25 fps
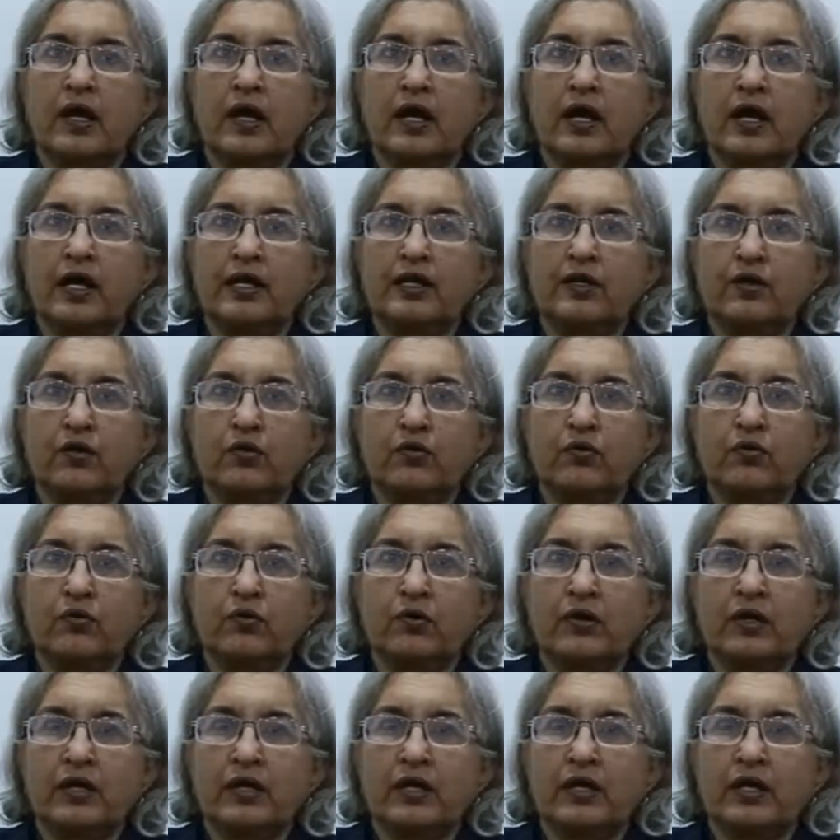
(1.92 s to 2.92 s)
Hello,
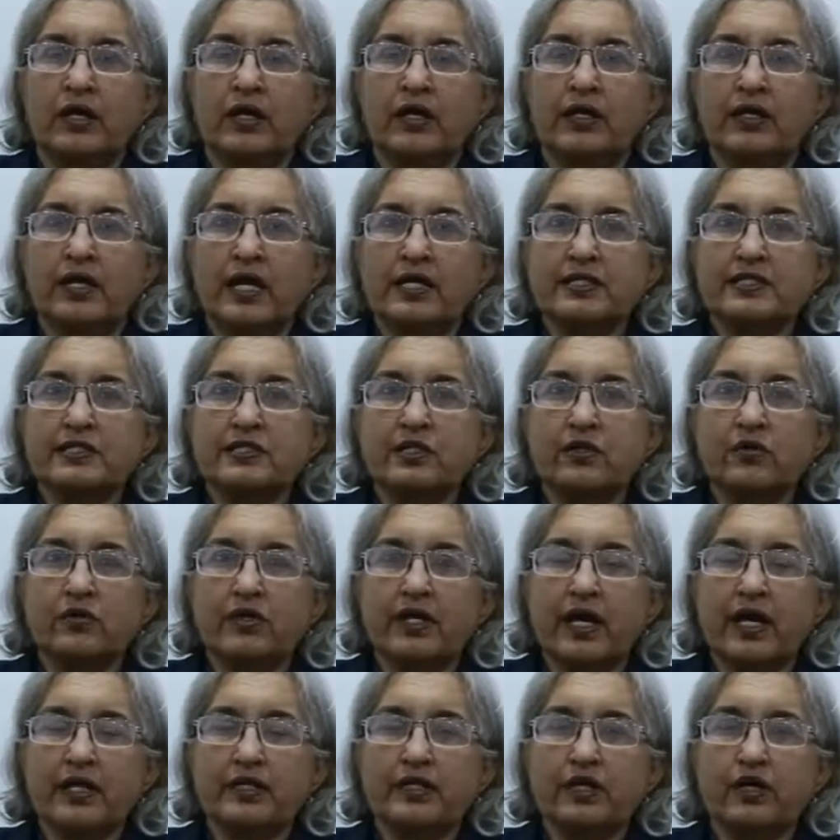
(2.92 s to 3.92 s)
let's look
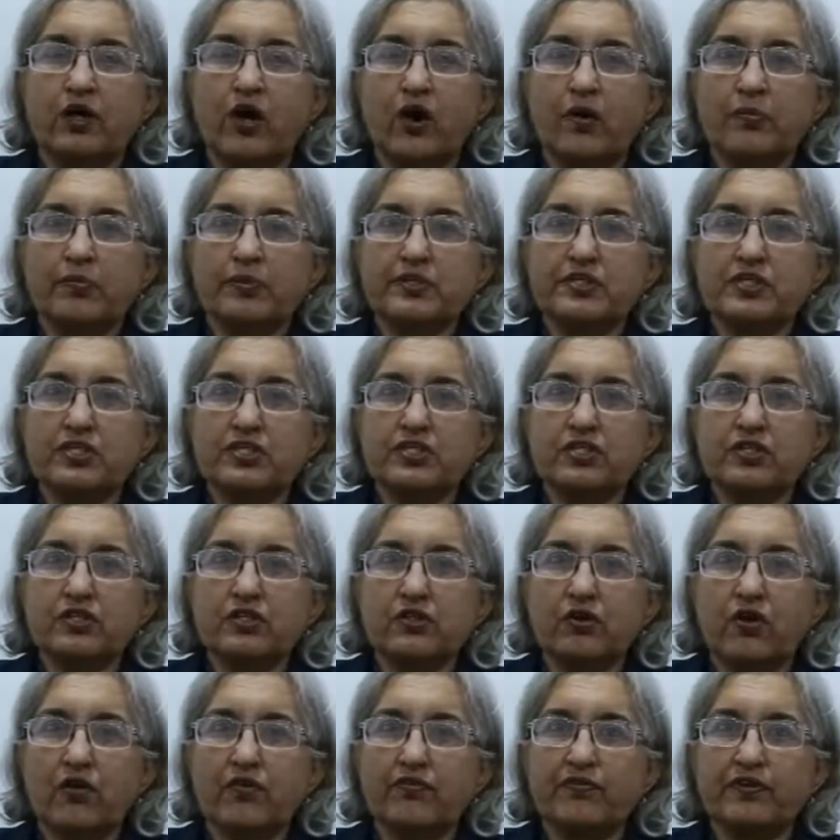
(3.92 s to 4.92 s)
at the
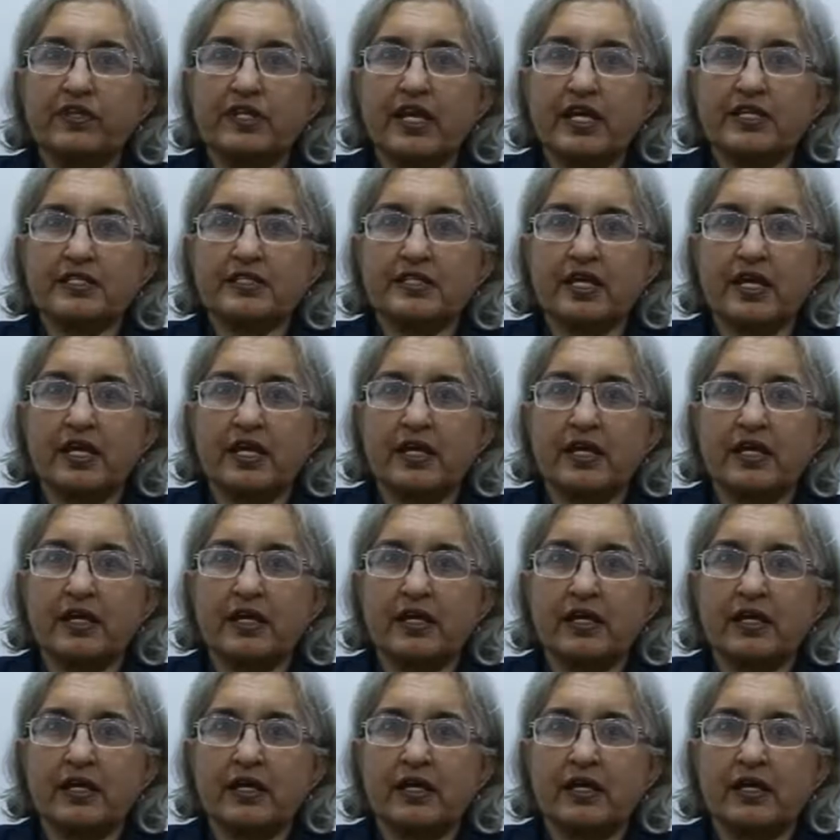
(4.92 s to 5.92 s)
composition of an essay.
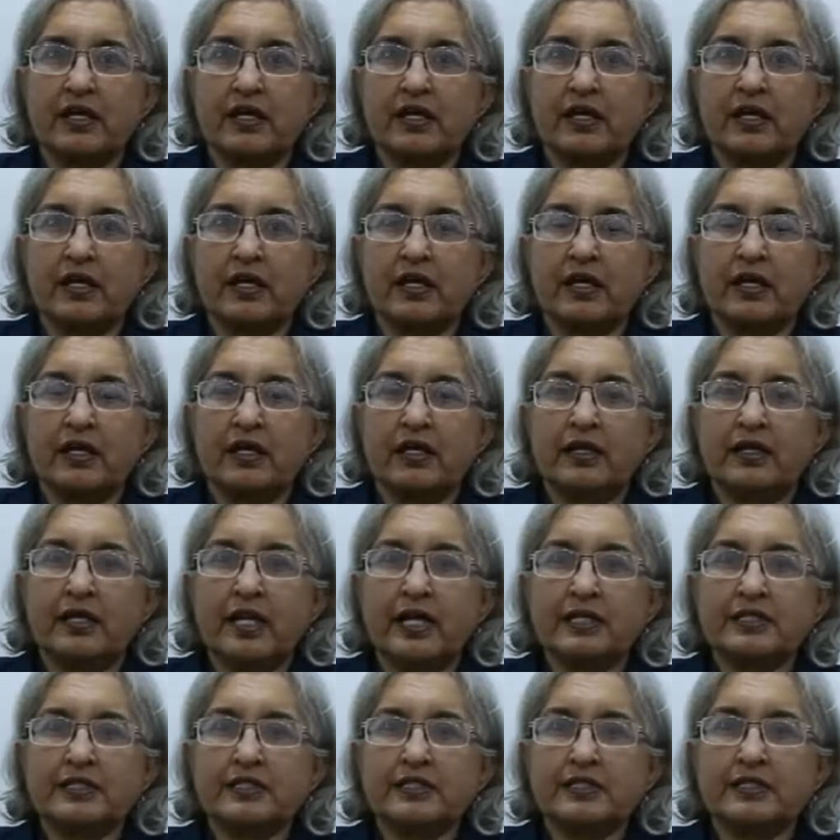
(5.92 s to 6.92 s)

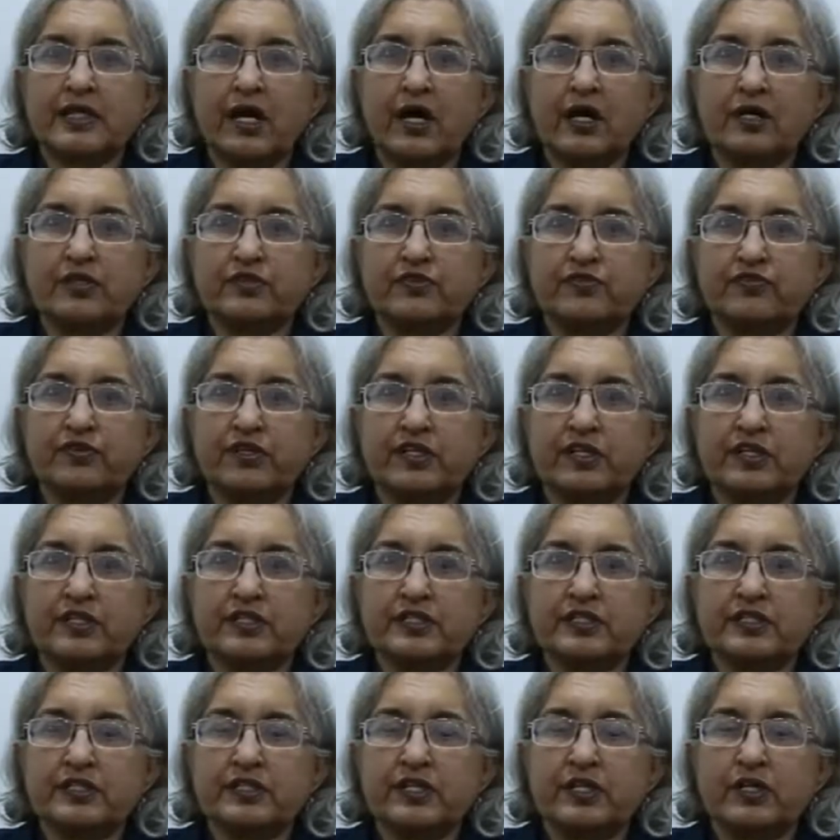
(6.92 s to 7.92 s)
Let's start
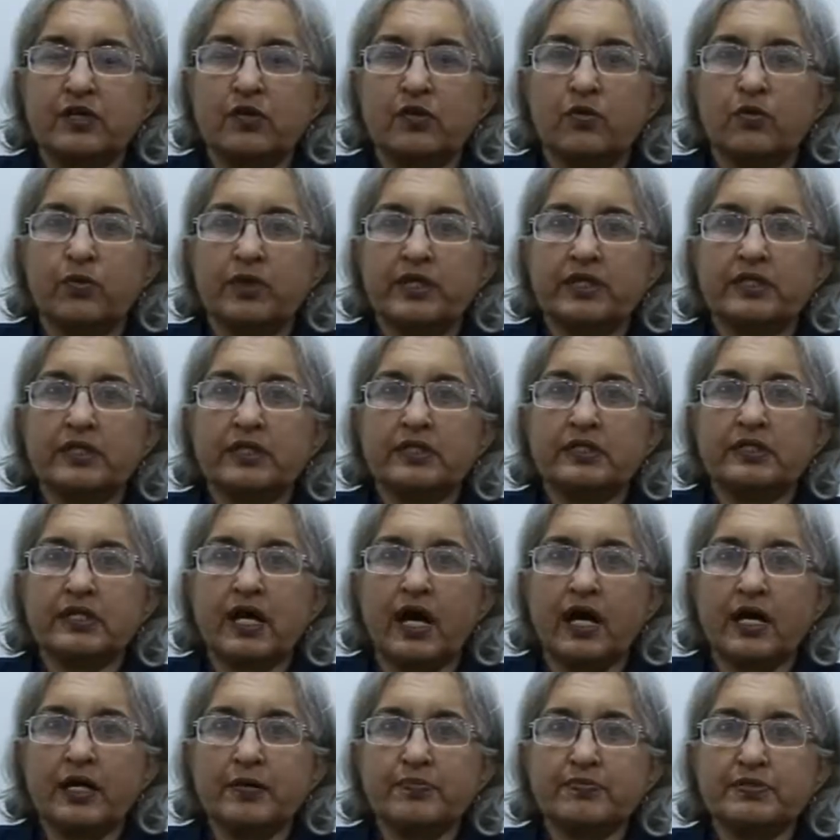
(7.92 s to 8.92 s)
first with the
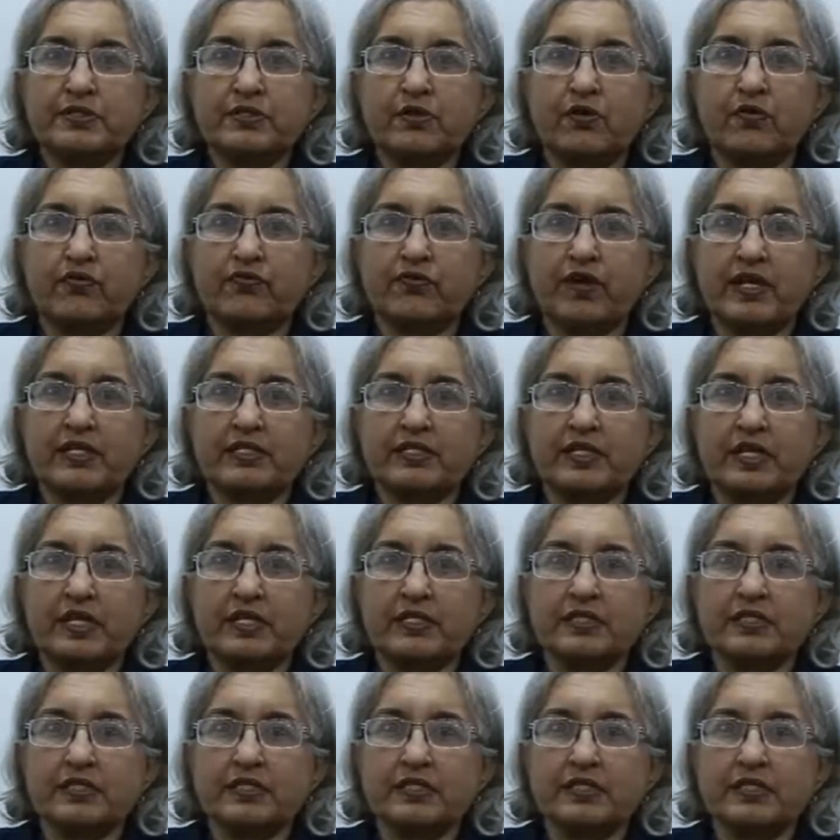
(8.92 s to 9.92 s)
types of
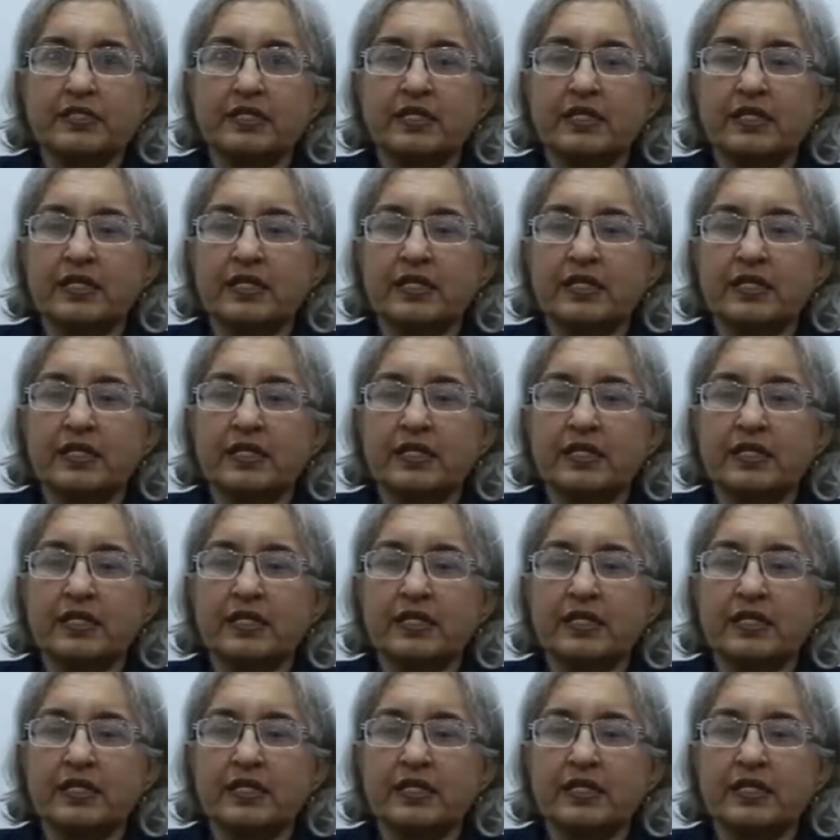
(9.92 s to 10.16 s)
essays.